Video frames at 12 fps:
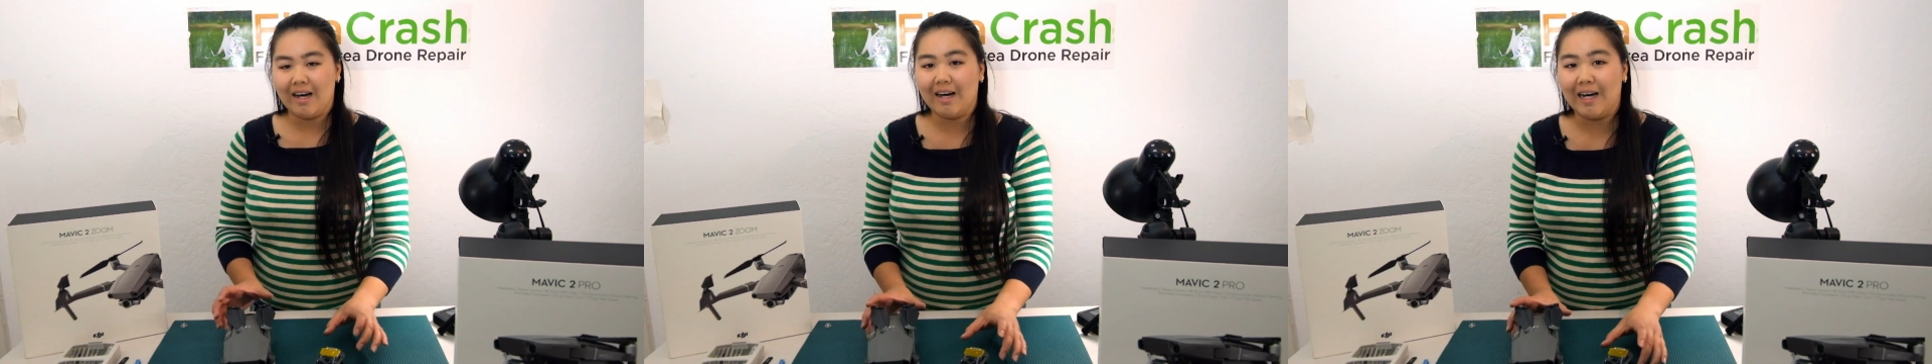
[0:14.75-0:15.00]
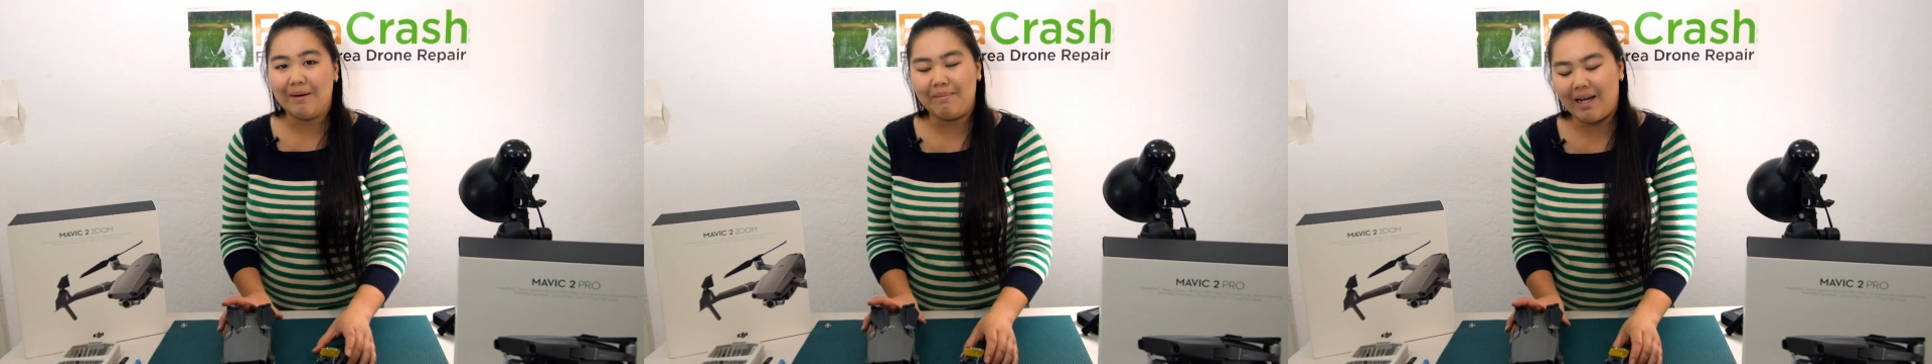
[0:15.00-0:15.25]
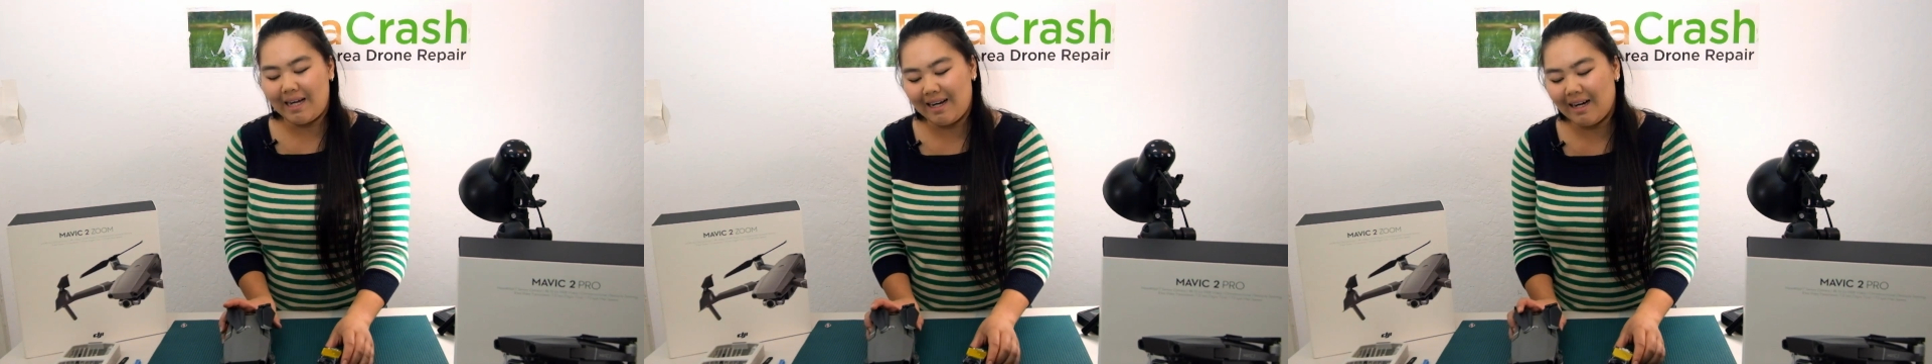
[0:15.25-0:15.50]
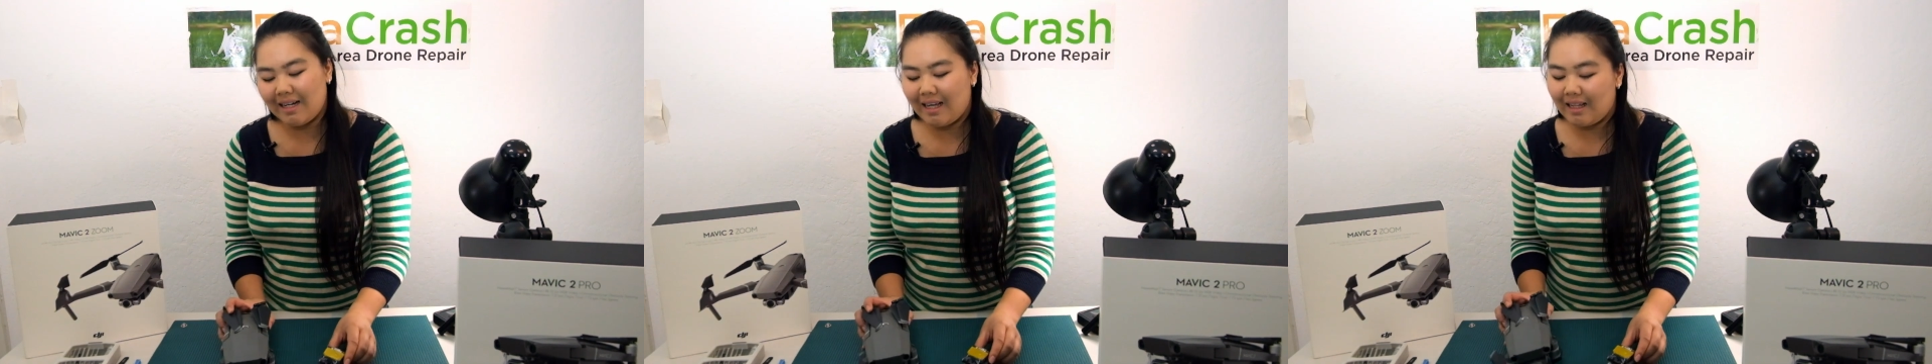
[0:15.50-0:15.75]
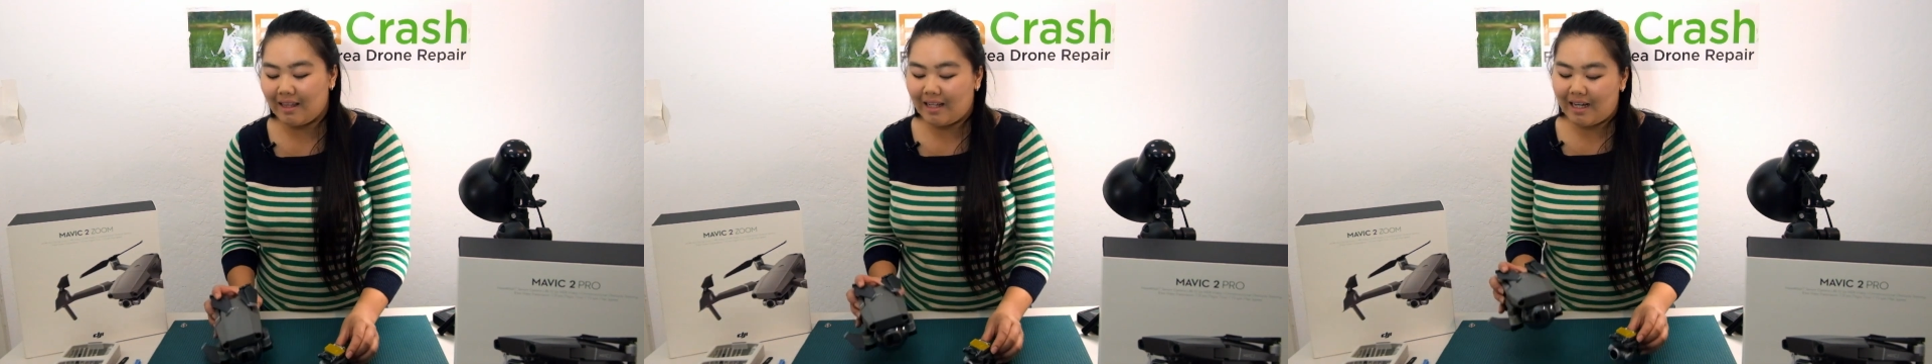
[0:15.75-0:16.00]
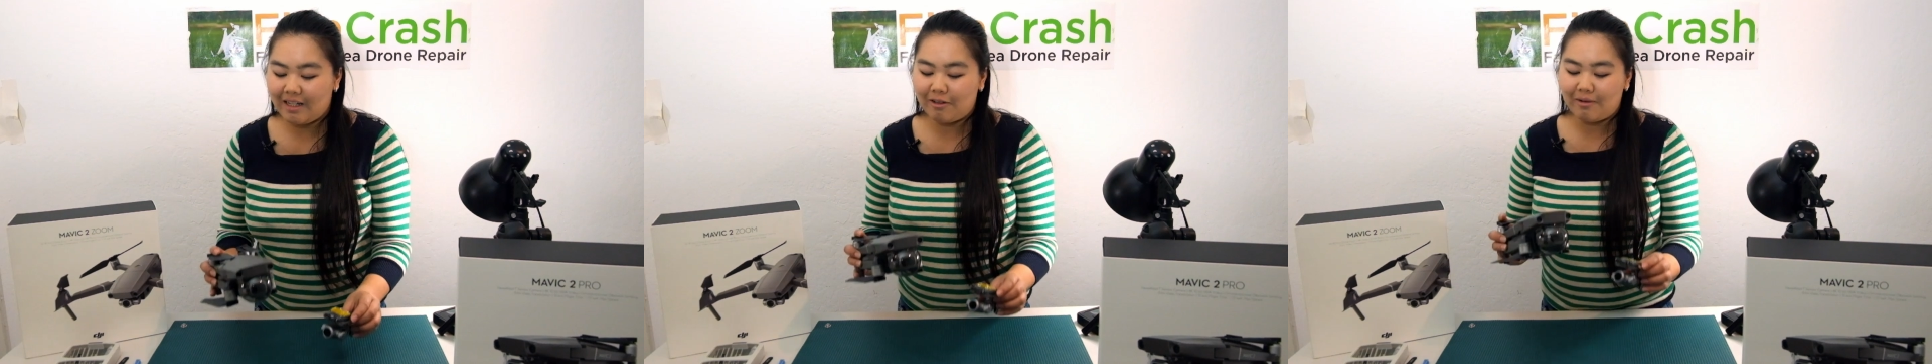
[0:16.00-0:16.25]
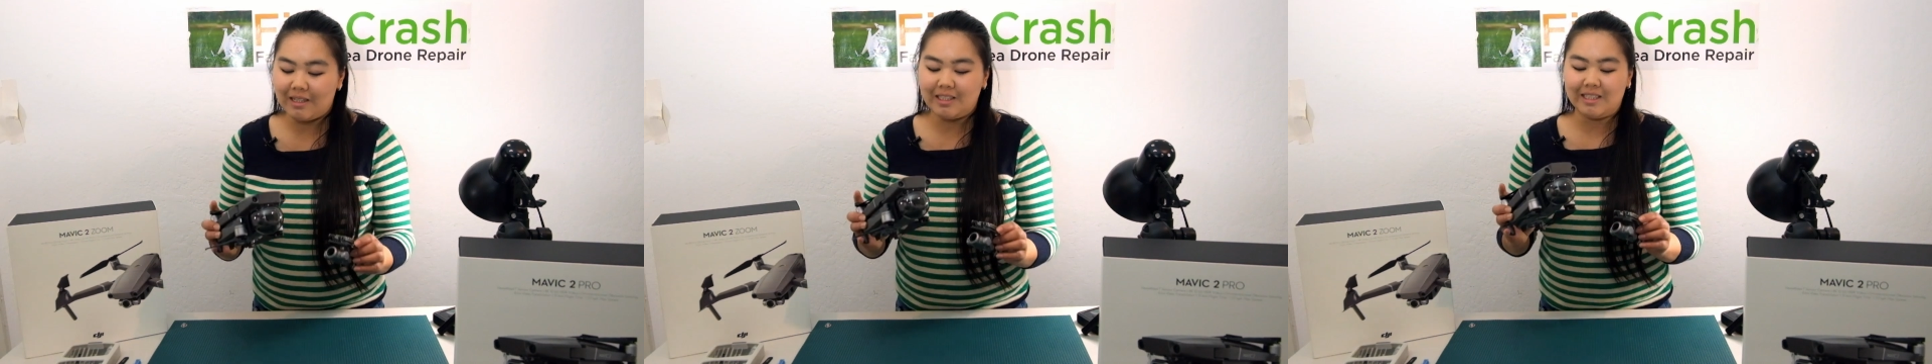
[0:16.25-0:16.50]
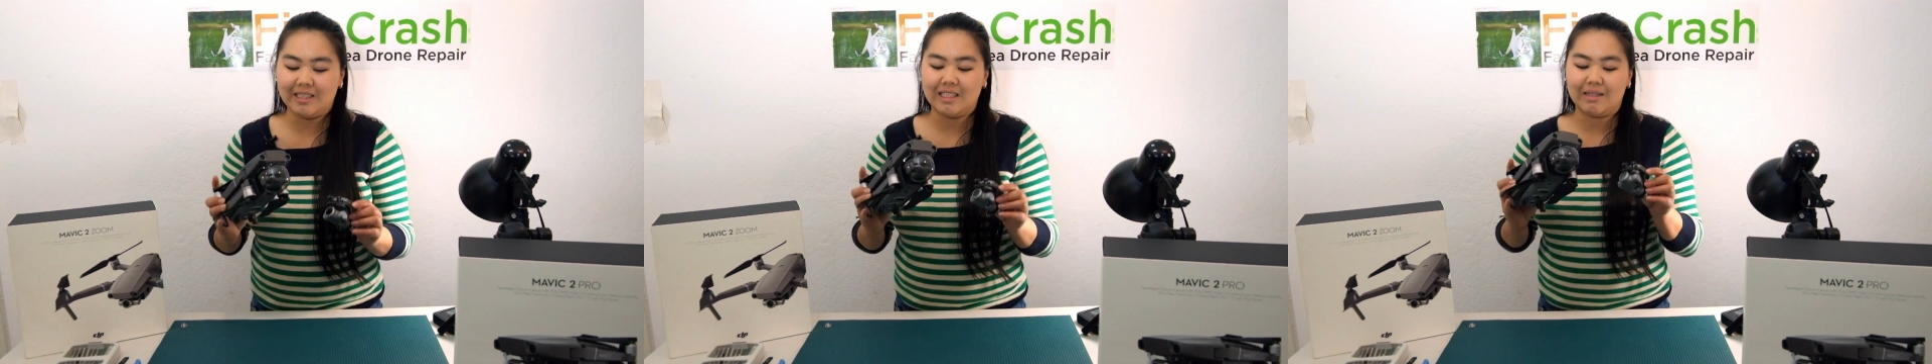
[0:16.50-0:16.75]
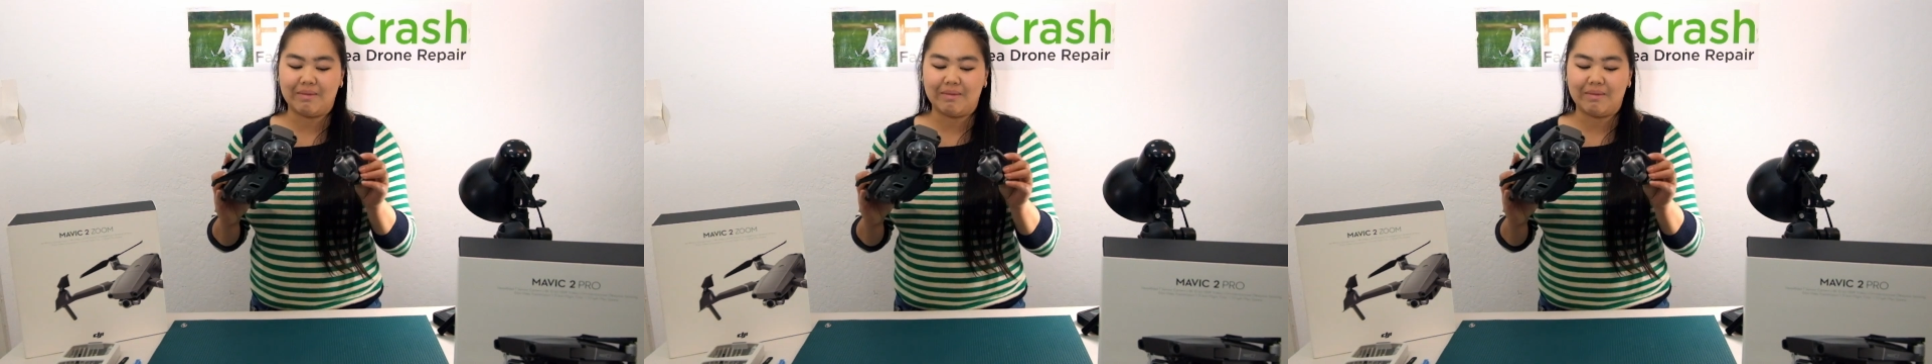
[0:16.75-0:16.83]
Um, I got a lot of questions